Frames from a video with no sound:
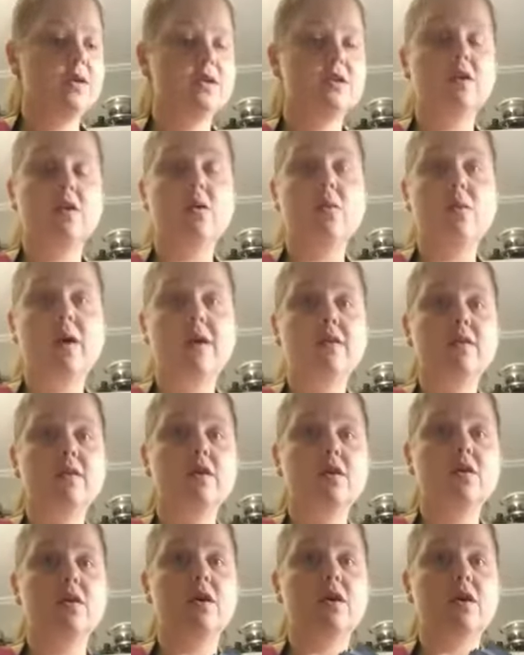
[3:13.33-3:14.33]
So whether
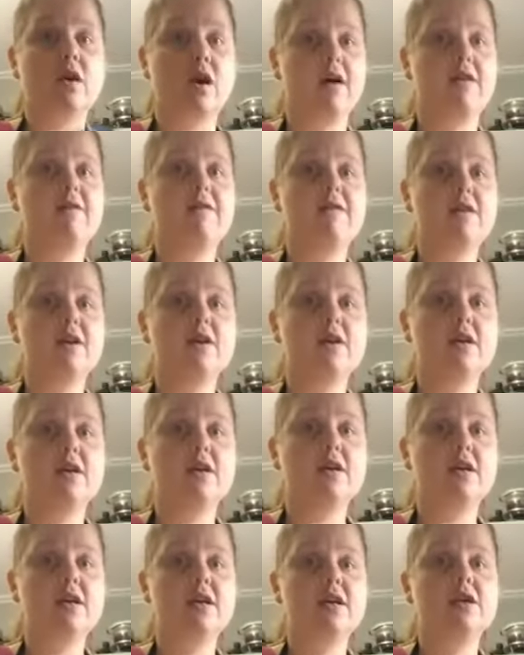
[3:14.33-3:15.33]
you're a confident cook
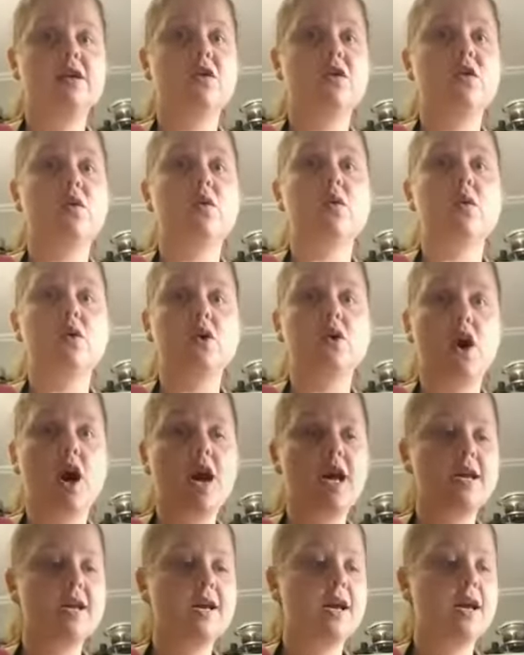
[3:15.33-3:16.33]
in the kitchen or you're
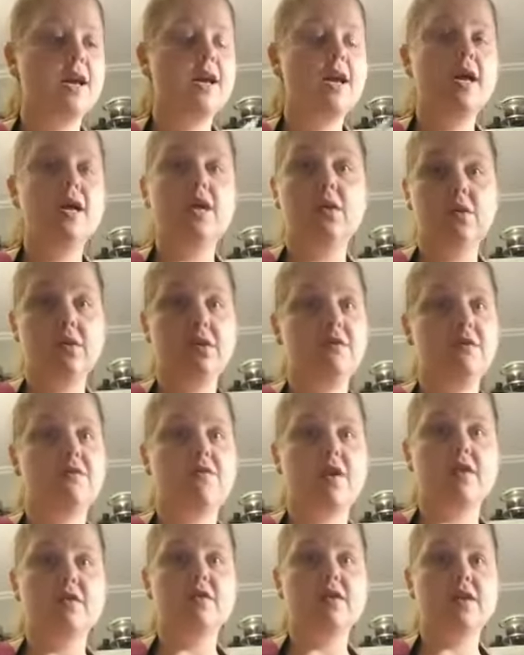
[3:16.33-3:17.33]
not, you can
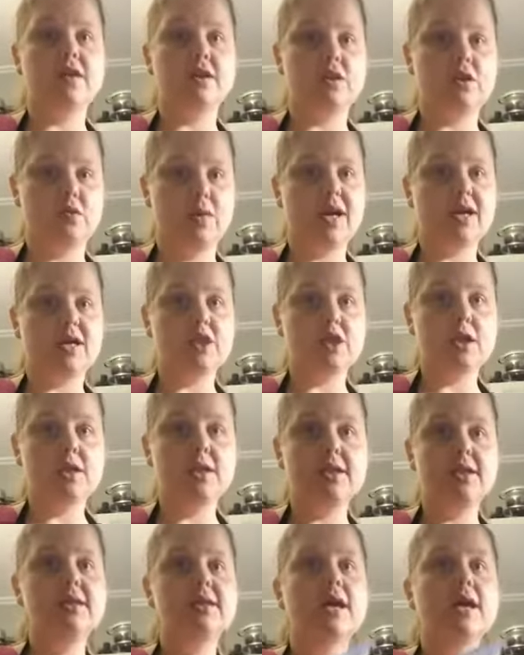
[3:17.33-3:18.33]
follow these
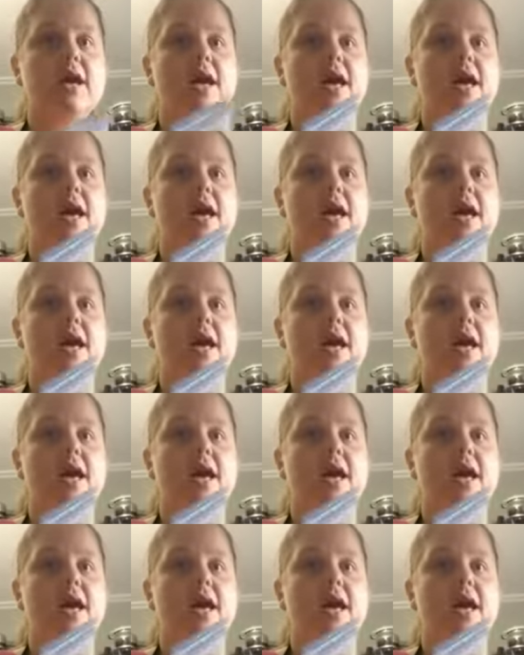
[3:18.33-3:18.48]
directions.